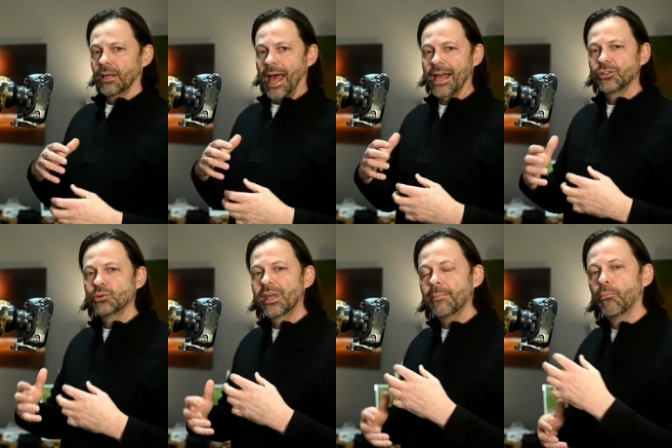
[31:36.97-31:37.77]
as you
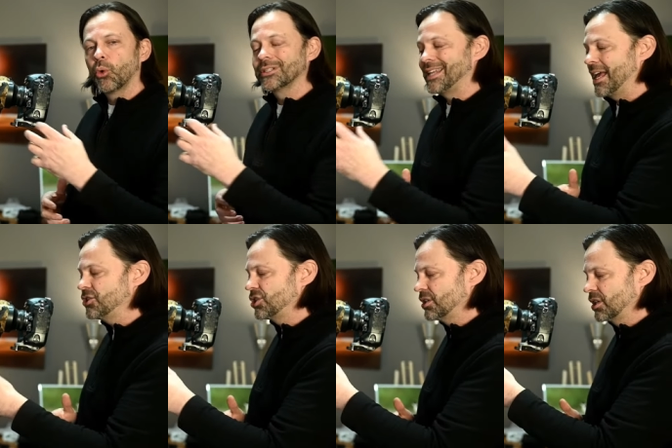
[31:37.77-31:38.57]
get more
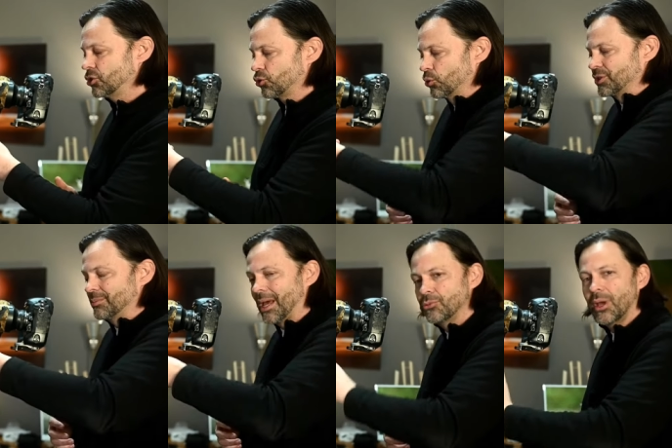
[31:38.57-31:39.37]
tension control,
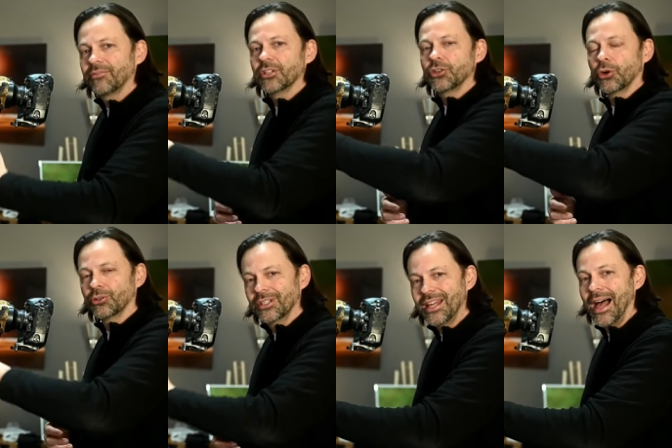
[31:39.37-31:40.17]
sometimes you have to
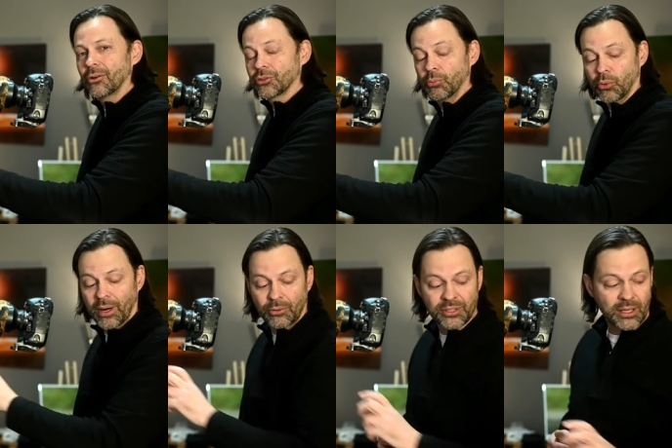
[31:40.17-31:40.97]
turn the dials more.
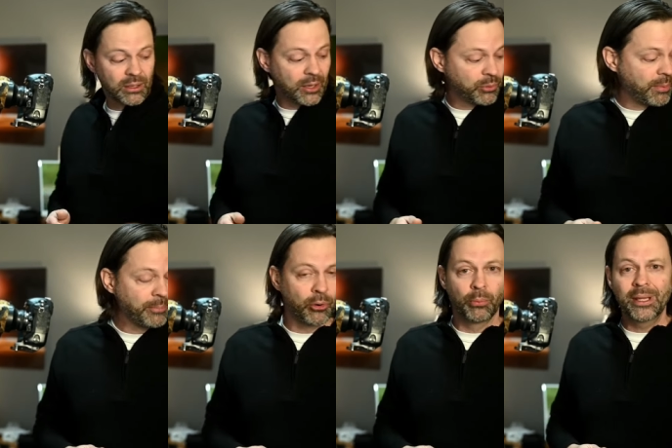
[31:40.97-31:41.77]
And I'll tell you, like with my
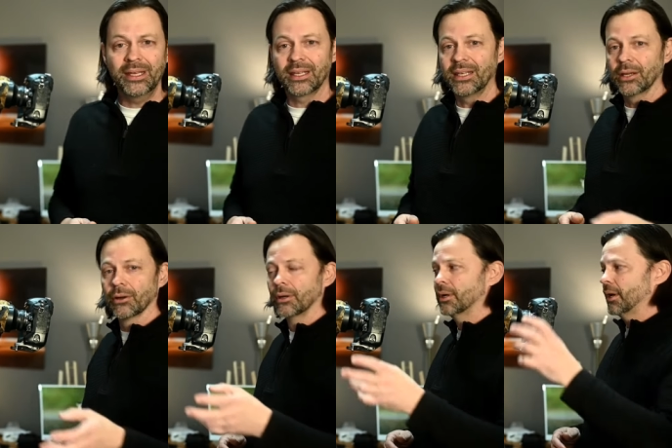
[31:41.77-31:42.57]

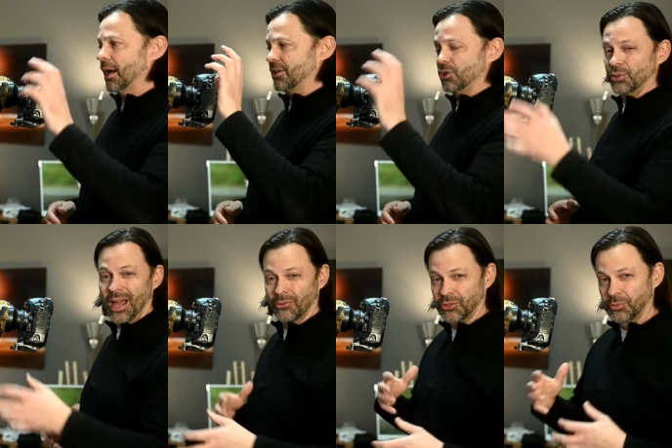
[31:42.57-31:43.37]
ProMediaGear, I showed you
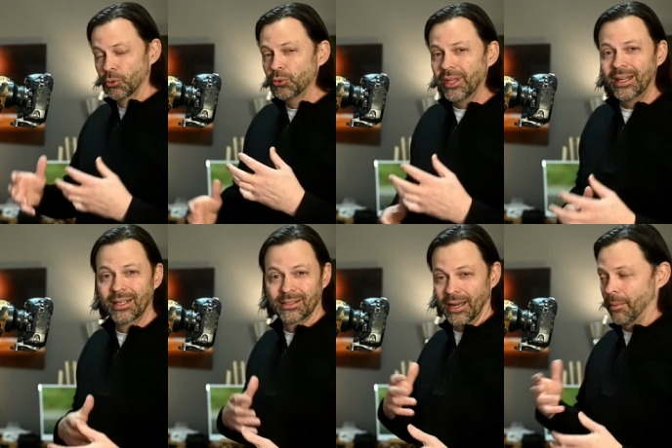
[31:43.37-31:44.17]
how smooth it
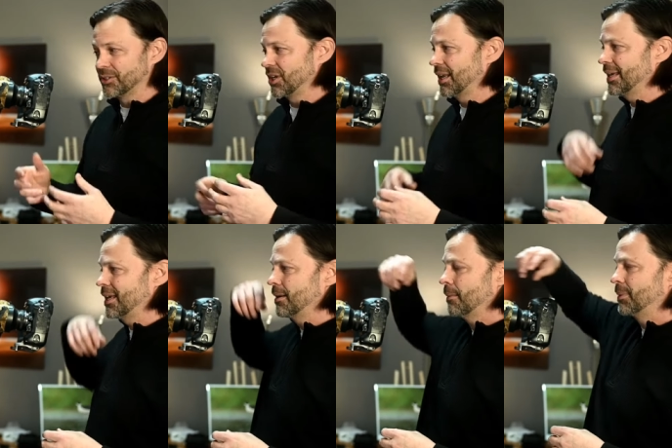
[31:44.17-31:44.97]
is and how much I like
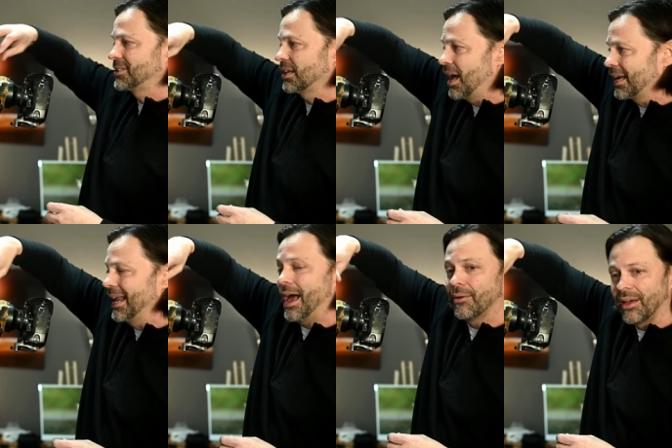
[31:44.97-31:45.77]
it. But to lock
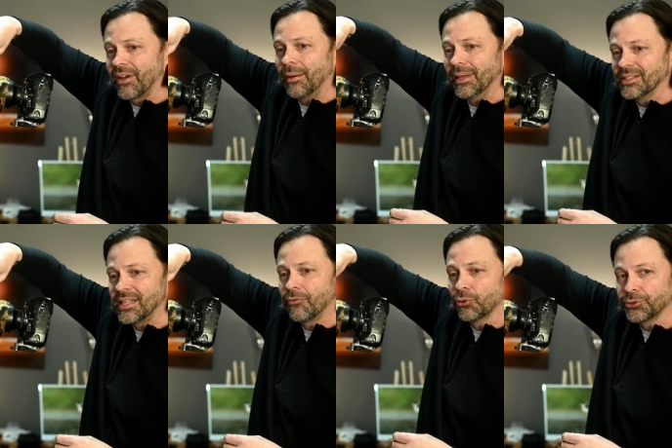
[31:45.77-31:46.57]
it out, I've got to make
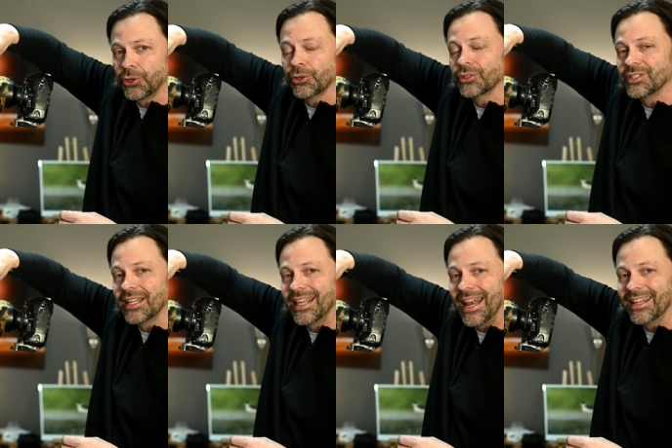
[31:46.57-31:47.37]
several turns
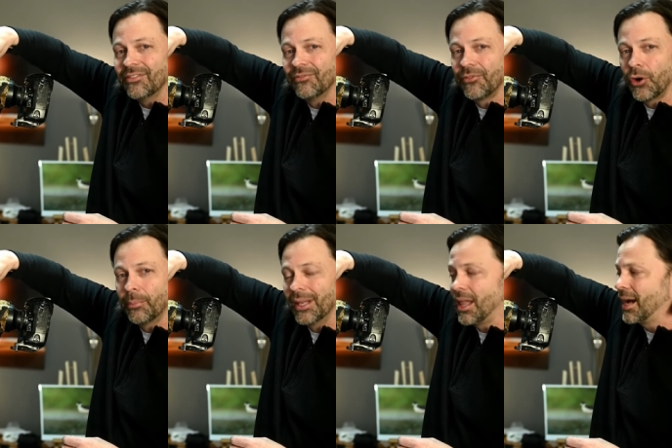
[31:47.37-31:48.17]
to get it
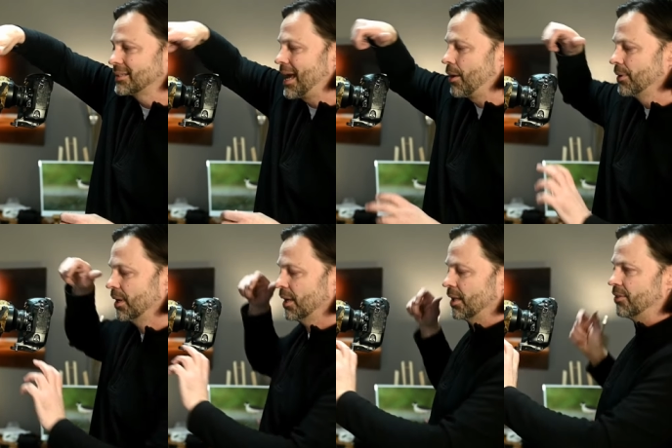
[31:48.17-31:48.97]
firm and locked out.
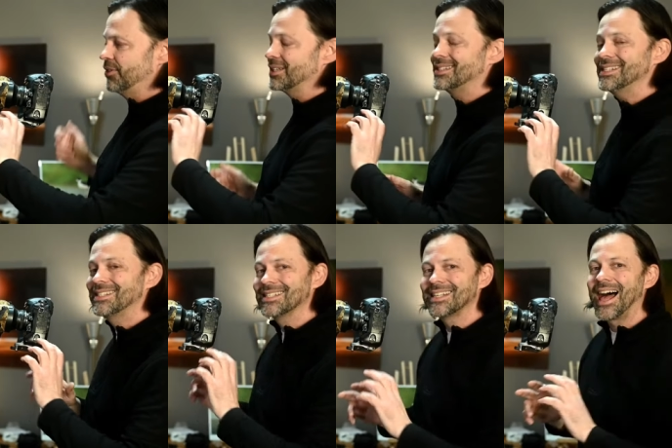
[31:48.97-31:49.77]
This is
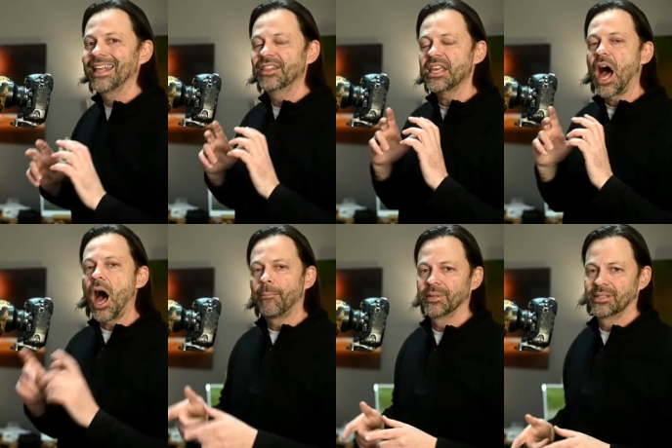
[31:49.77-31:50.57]
designed the
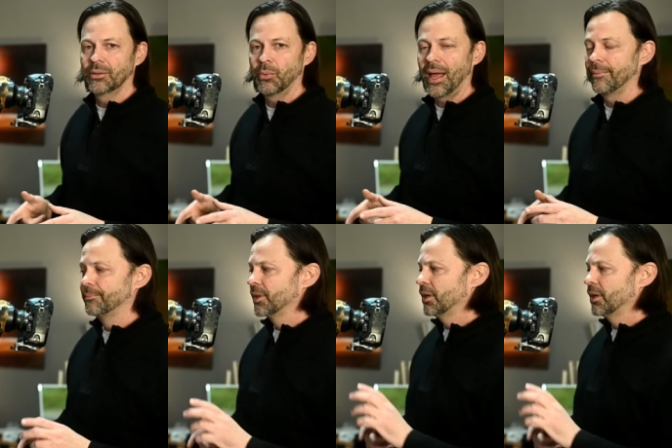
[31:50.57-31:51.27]
opposite way.